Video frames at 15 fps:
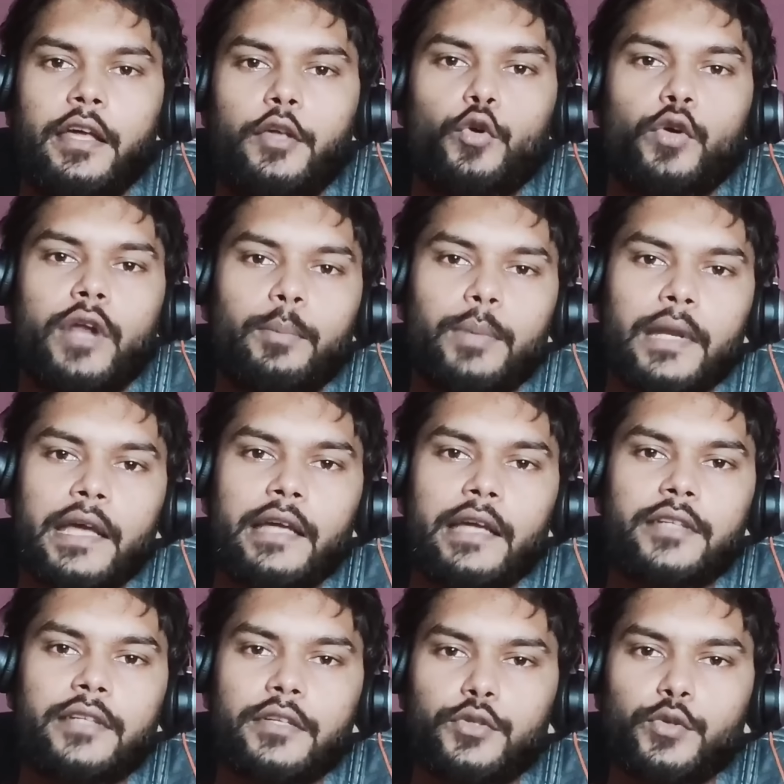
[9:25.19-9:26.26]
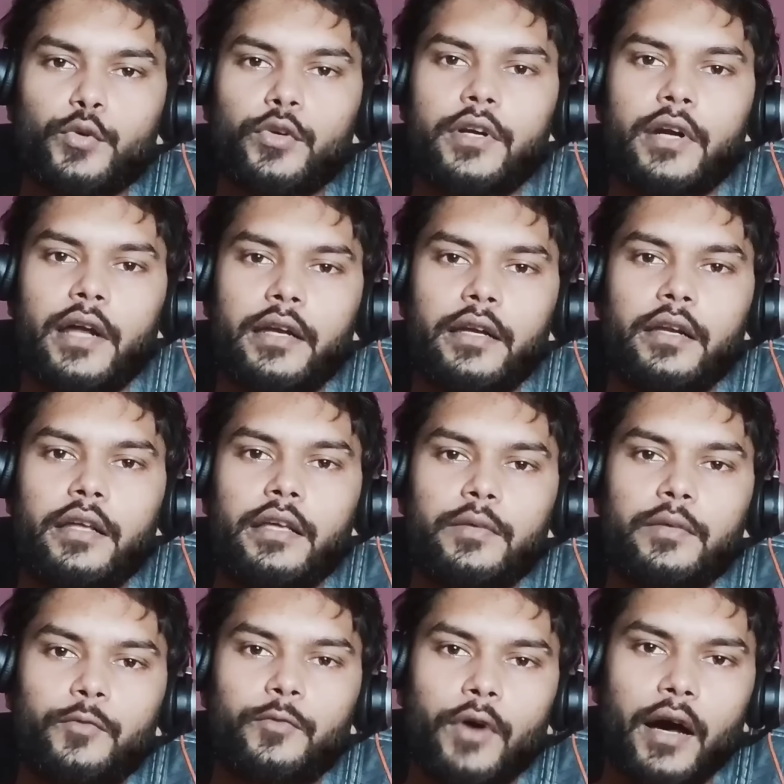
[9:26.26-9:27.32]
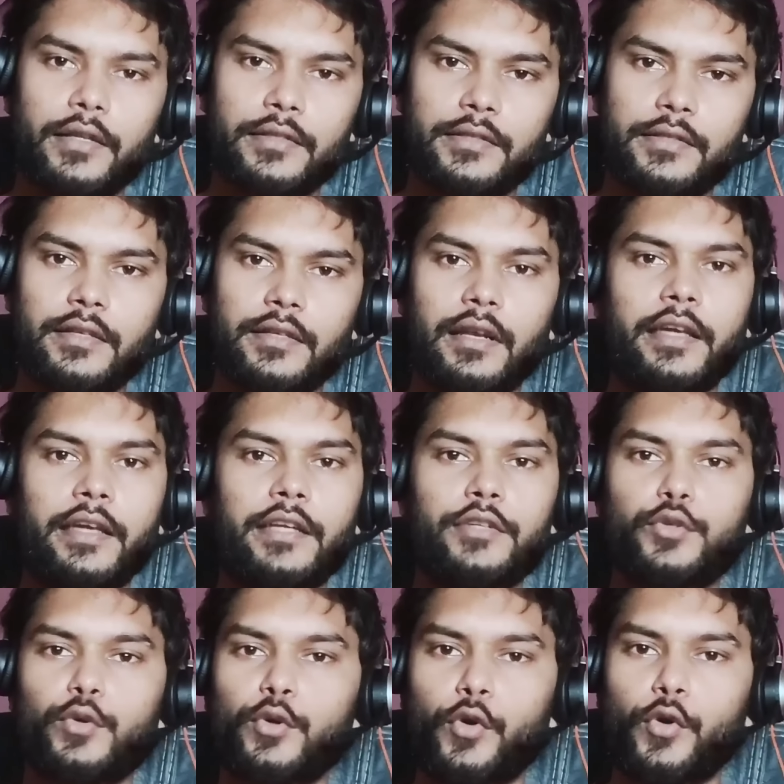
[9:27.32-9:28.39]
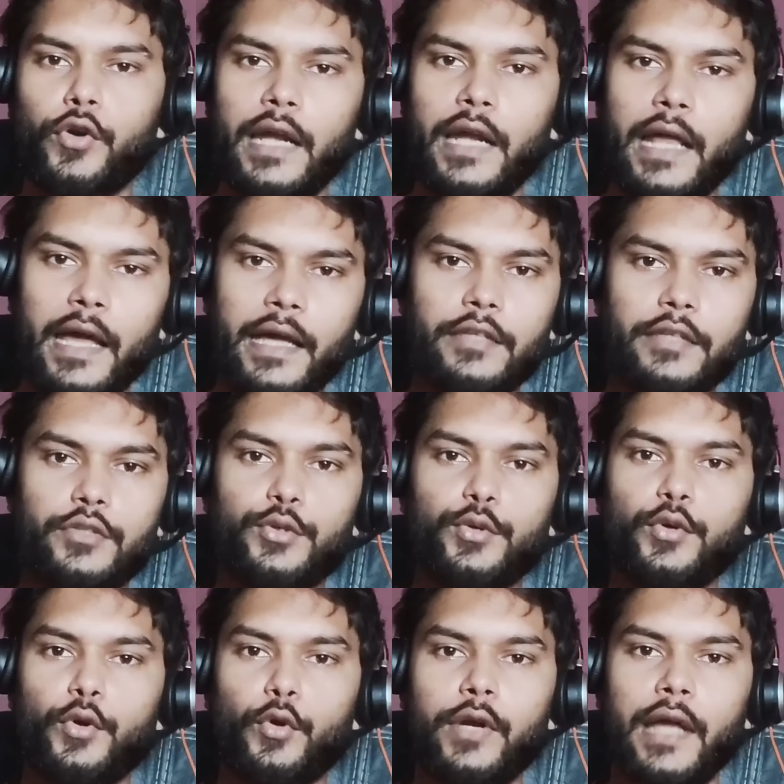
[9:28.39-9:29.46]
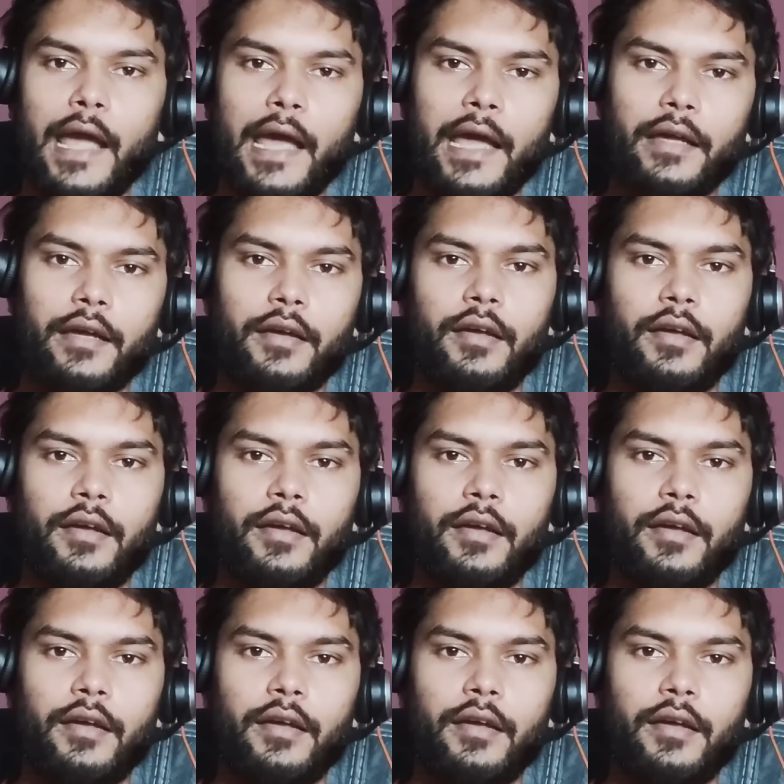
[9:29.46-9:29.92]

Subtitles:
Your application should run fast, like it should not lag, it should not hang.